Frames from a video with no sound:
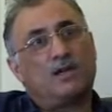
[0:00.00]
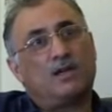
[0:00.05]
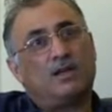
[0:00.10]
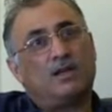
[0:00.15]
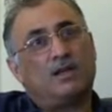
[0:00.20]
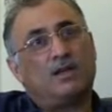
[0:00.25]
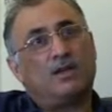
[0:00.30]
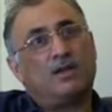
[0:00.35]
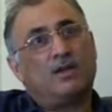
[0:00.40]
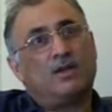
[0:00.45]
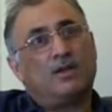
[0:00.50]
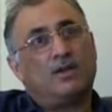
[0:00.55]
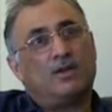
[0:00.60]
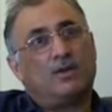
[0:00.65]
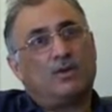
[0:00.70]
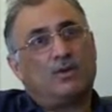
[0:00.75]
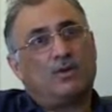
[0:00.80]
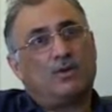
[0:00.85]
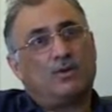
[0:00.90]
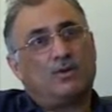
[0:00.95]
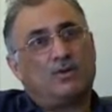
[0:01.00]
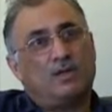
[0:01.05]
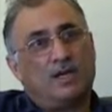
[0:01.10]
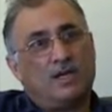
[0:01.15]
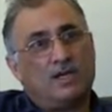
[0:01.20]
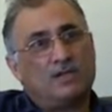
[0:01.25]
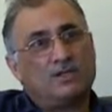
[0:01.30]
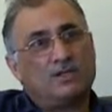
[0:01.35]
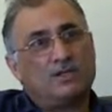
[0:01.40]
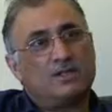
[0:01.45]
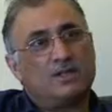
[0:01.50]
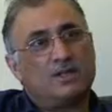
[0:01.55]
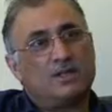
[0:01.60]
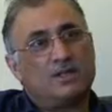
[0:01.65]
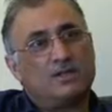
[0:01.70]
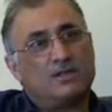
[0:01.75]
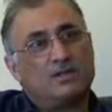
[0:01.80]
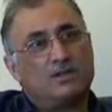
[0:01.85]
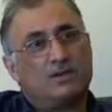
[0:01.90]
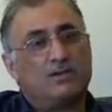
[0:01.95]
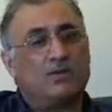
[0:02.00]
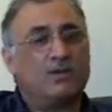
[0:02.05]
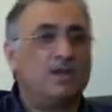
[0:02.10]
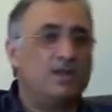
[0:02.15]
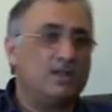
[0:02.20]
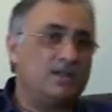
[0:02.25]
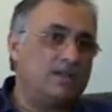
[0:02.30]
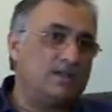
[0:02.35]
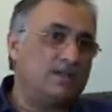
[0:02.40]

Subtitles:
and all the Asian kids on the other